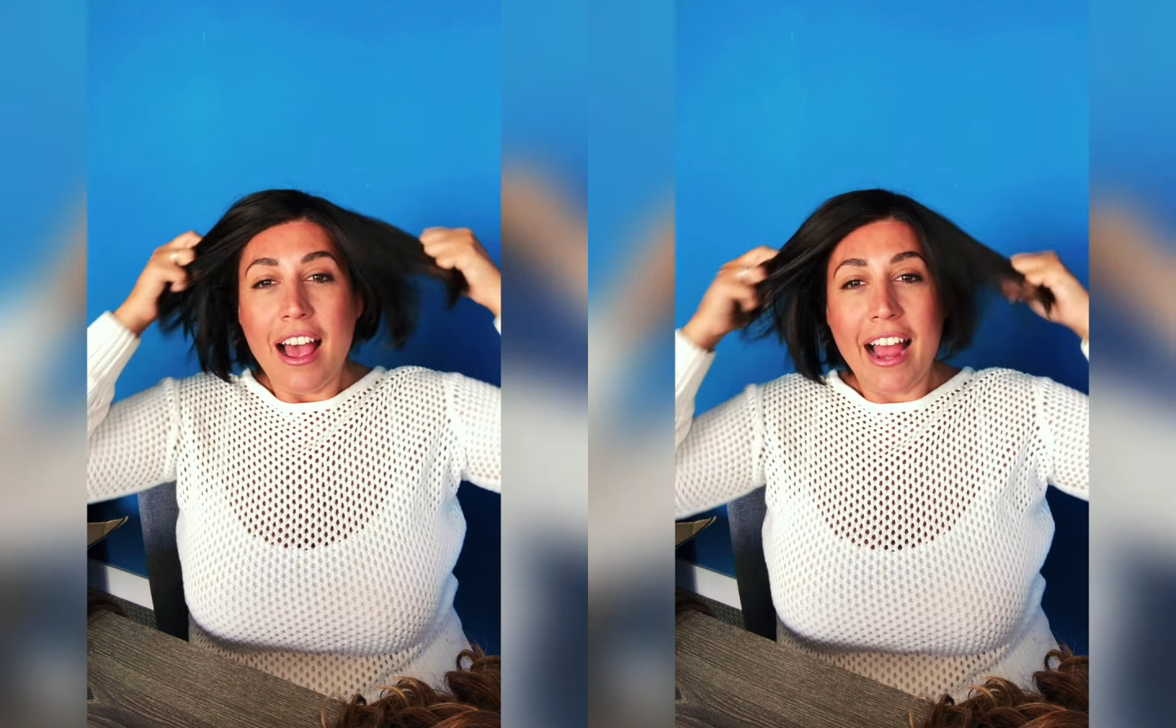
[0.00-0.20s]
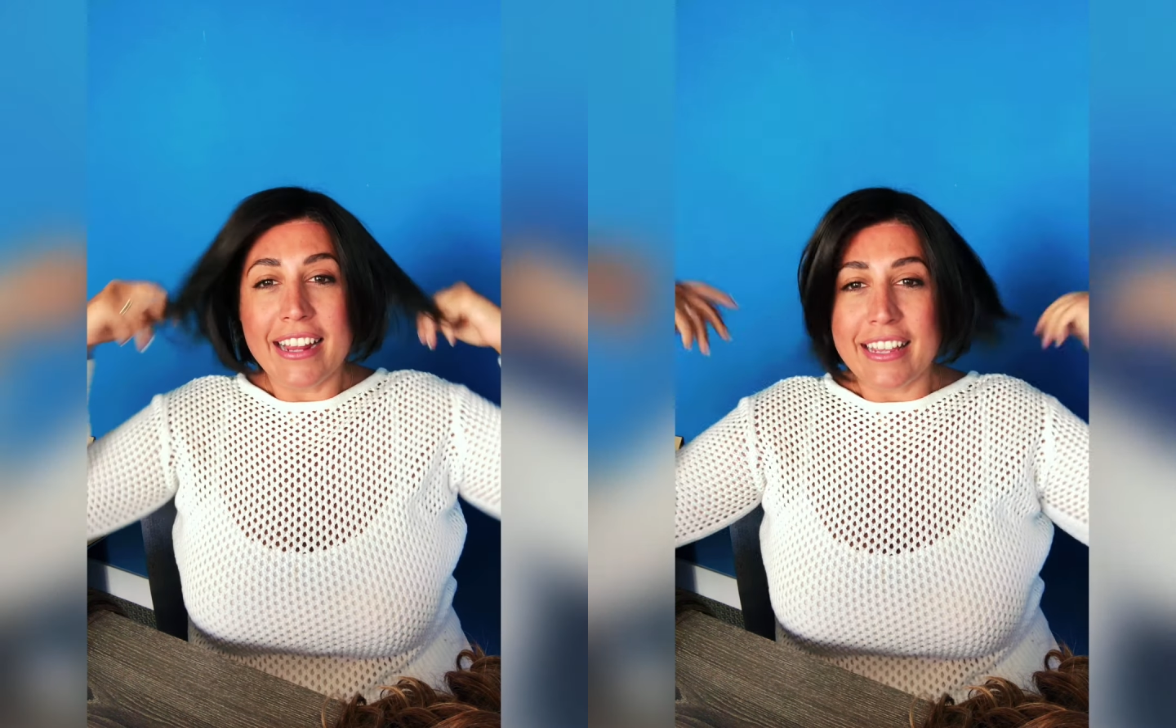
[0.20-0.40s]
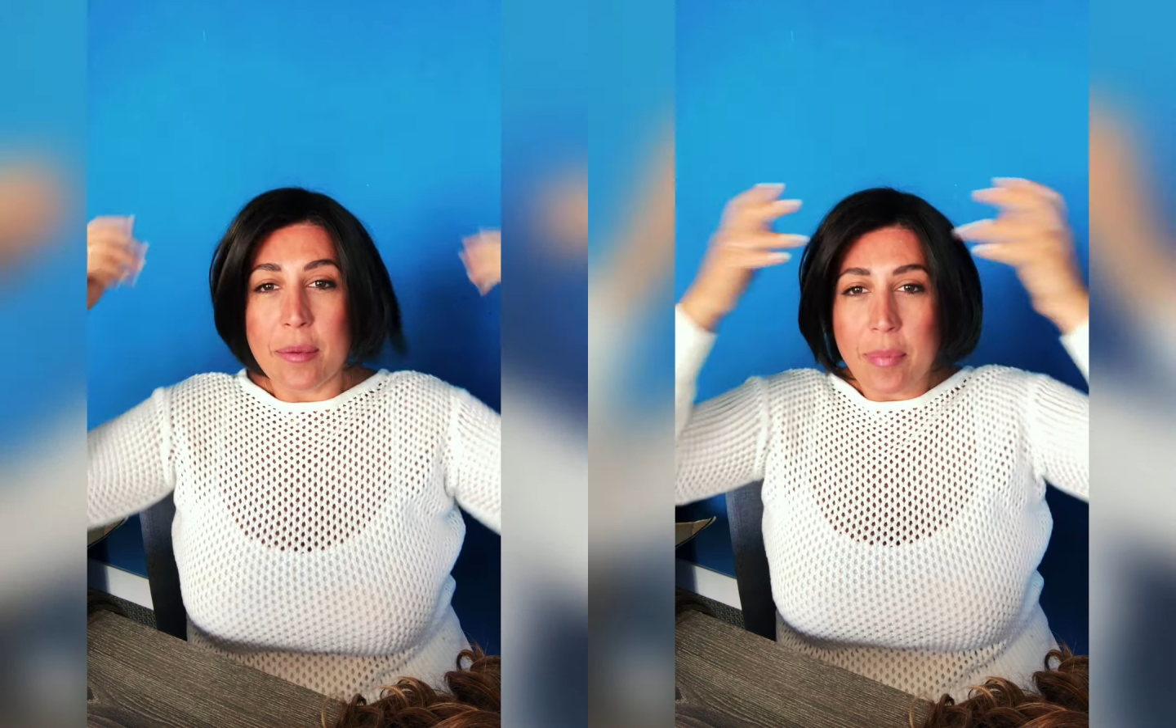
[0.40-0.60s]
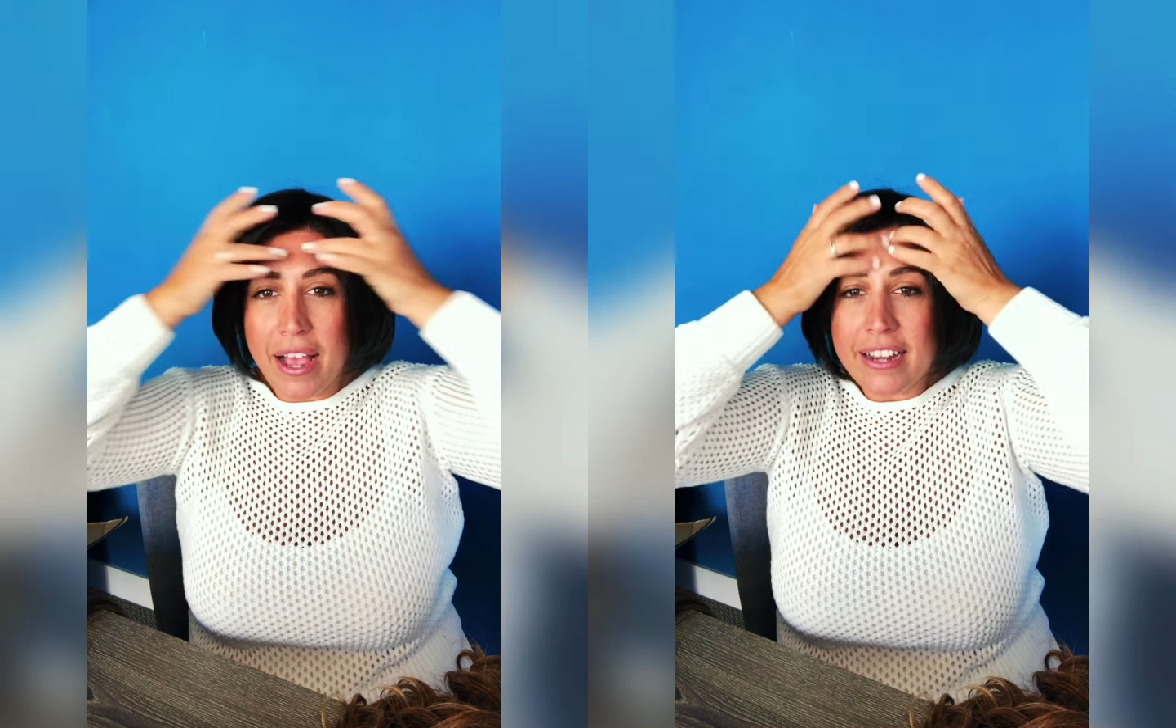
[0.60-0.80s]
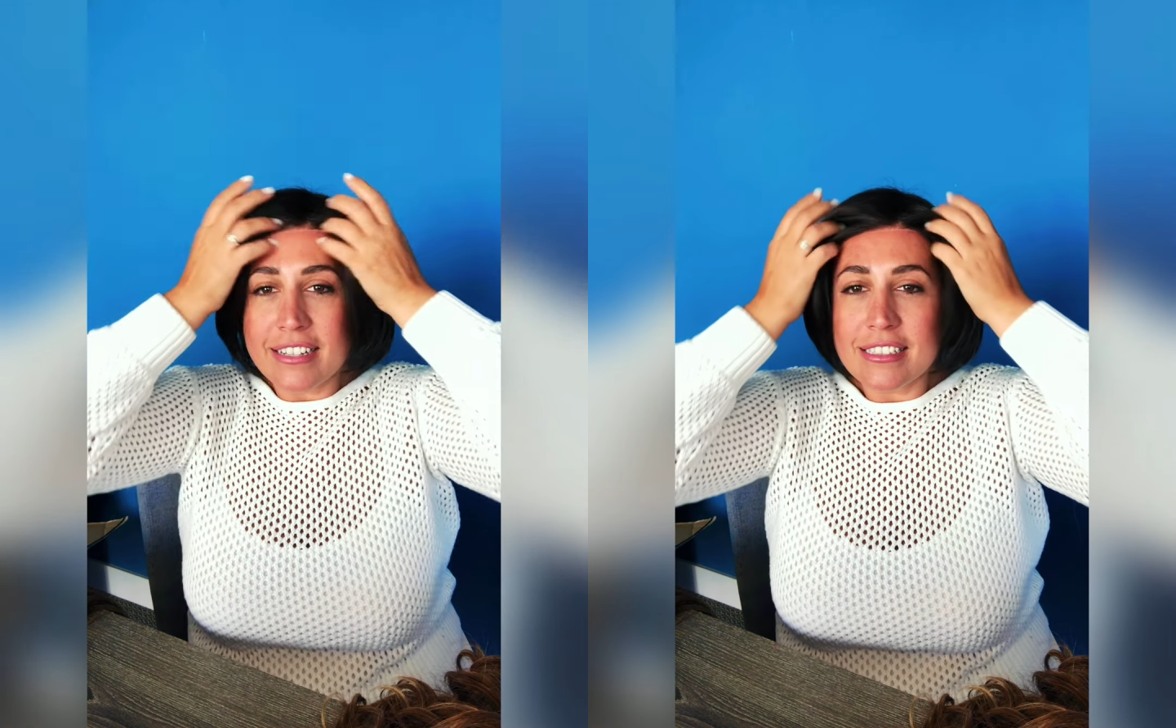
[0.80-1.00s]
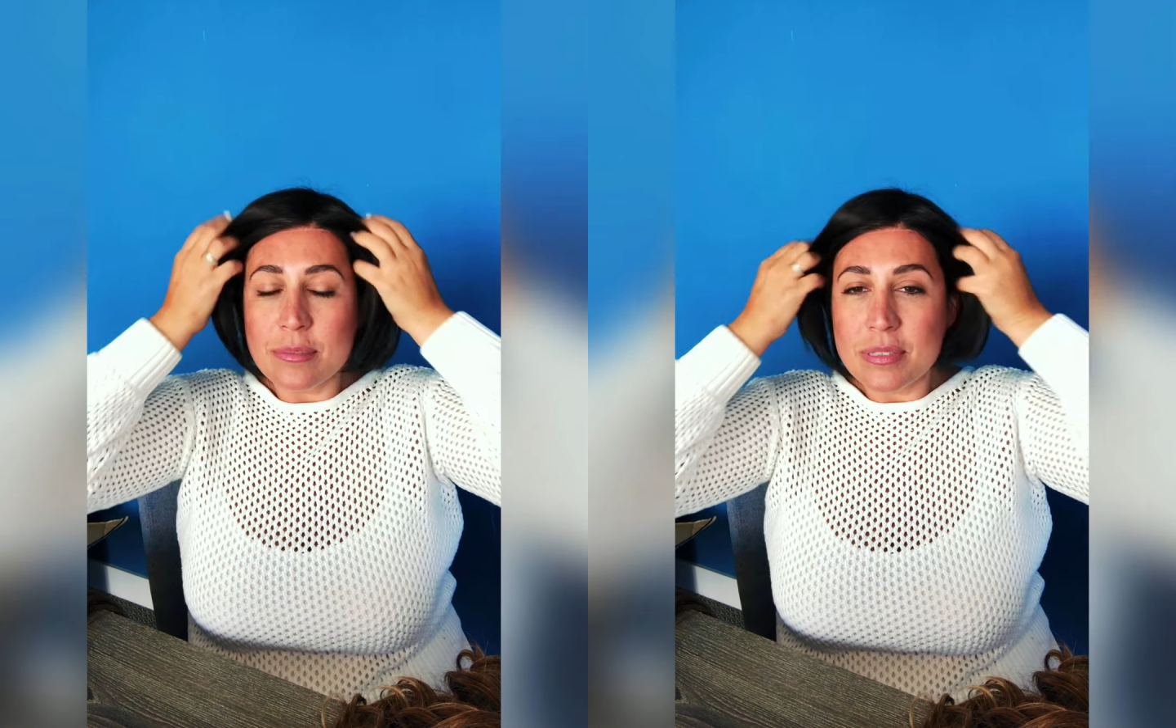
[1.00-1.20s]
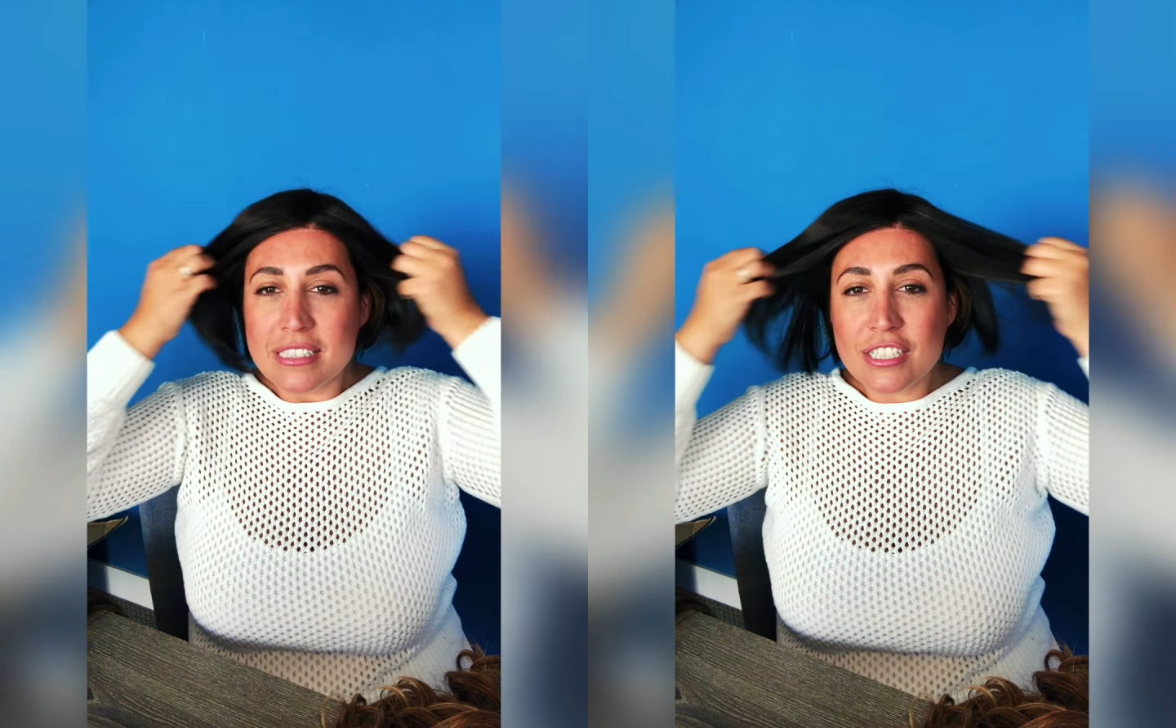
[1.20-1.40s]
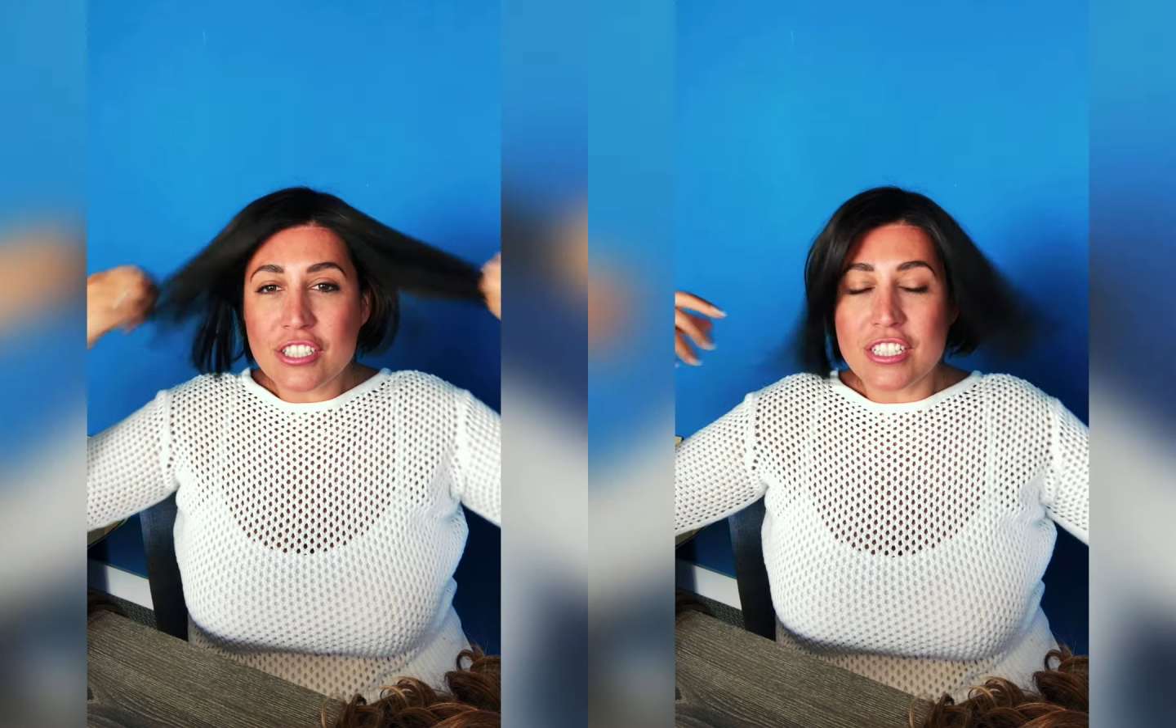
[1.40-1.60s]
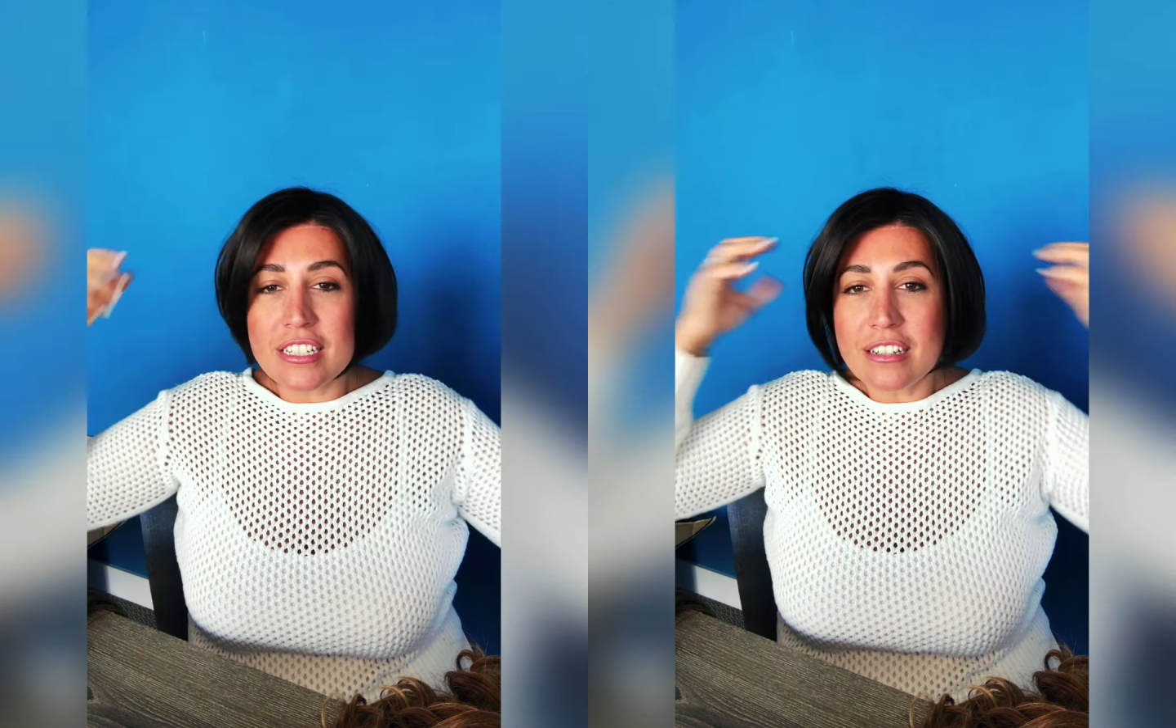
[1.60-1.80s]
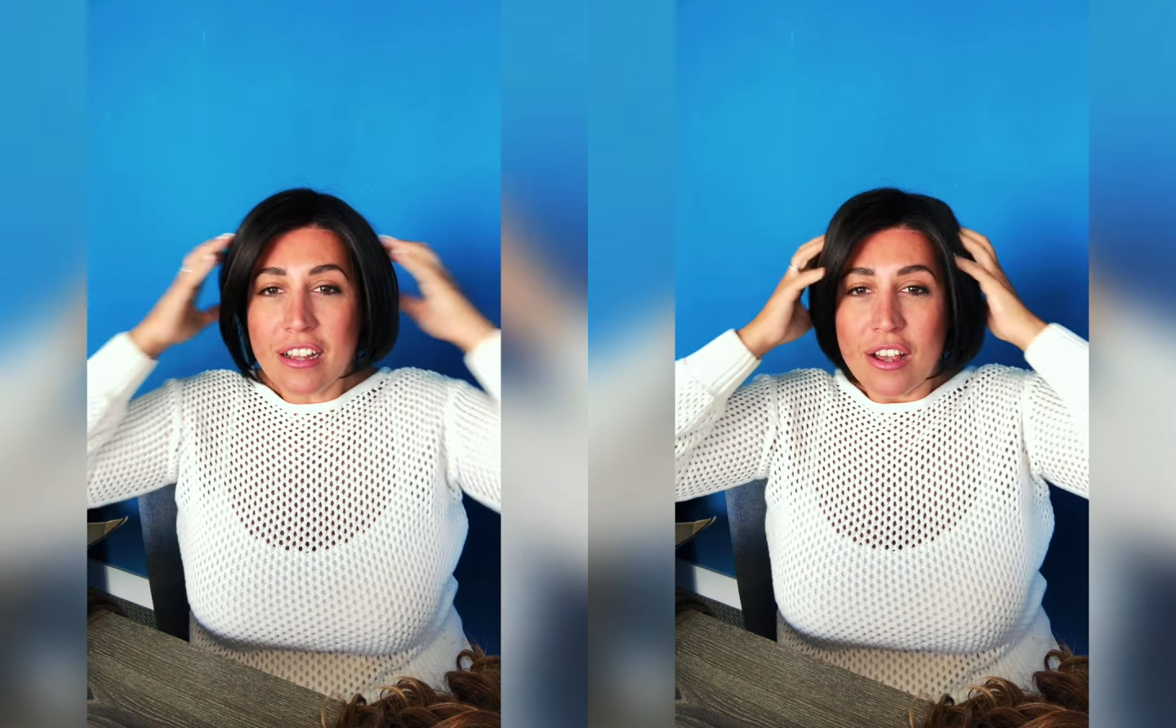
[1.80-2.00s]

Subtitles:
and get back into position